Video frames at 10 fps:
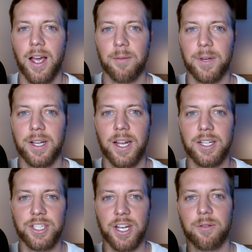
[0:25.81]
I'm going to kind of
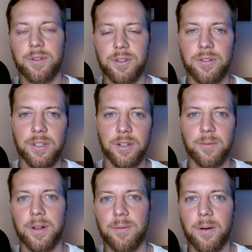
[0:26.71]
share with you a little
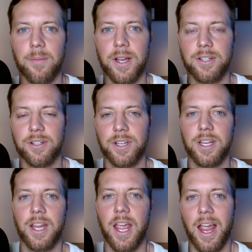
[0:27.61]
bit about my
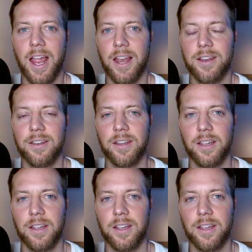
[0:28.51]
journey and